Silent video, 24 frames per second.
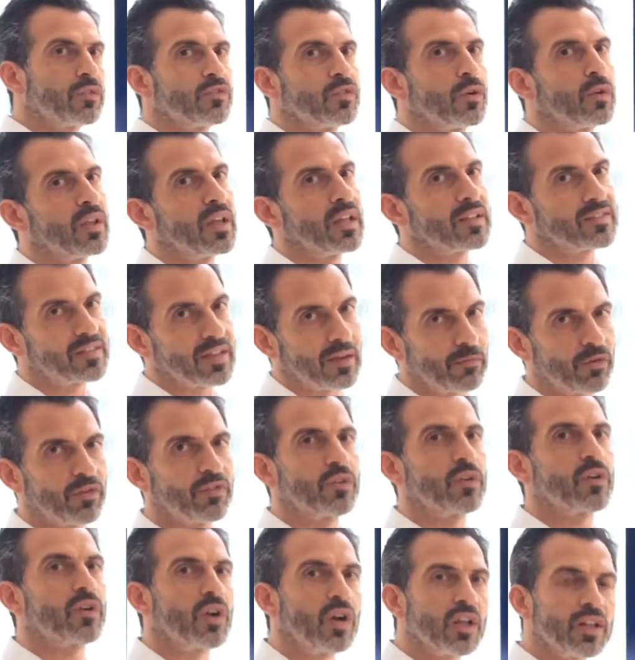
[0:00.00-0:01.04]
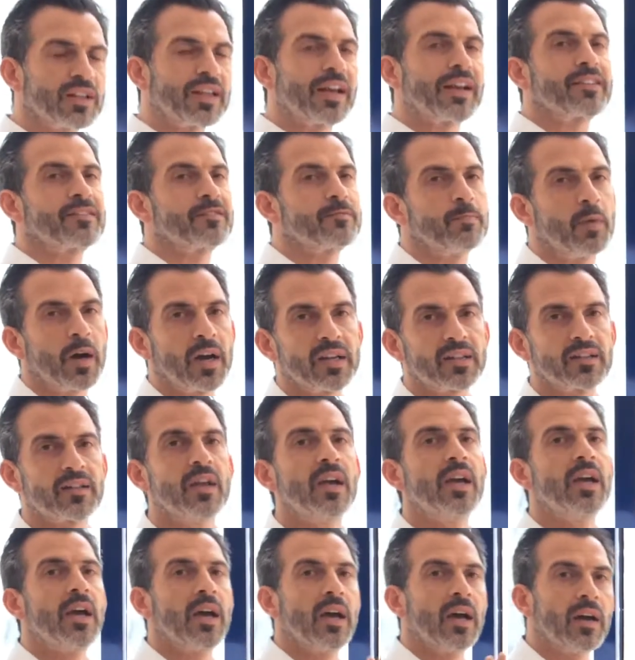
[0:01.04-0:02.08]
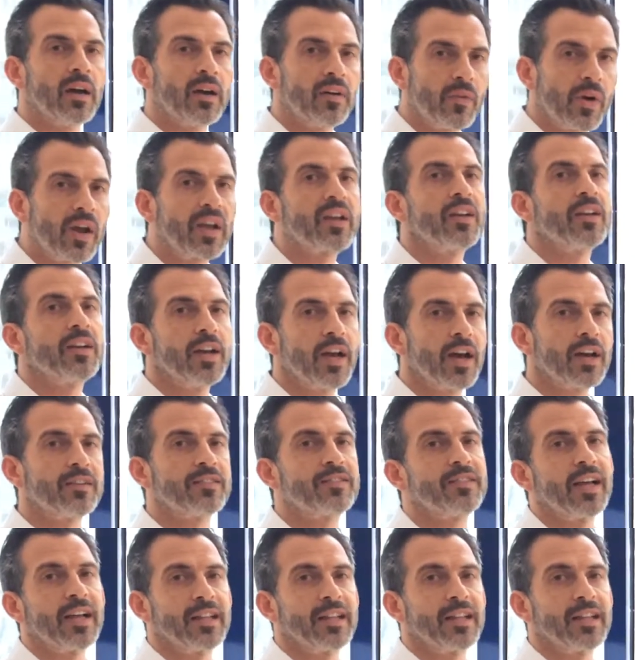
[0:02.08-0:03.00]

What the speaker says: so that some of your contacts might recognize